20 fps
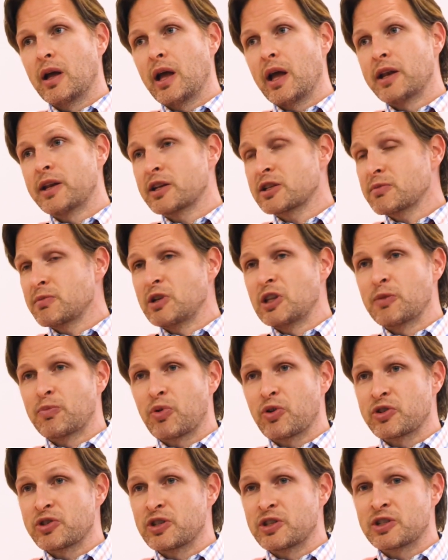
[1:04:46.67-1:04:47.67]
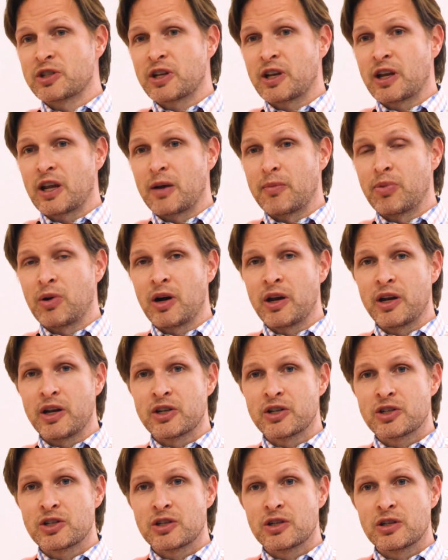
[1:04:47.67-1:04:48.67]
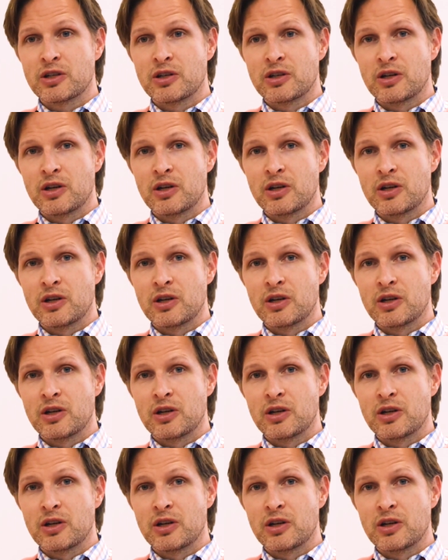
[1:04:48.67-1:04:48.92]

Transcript: And it doesn't mean the person isn't going to get punished.